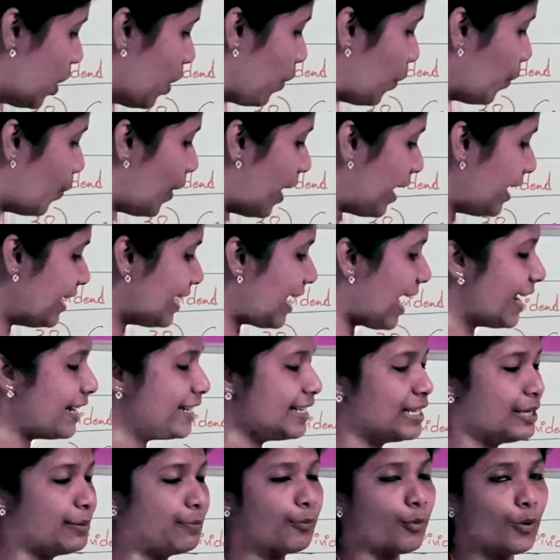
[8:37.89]

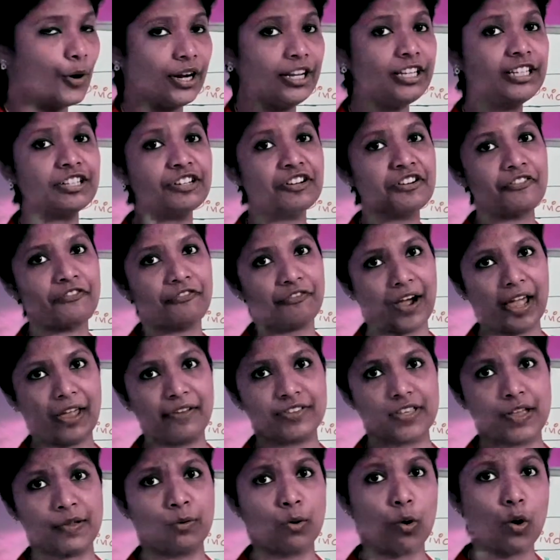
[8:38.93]
190.57,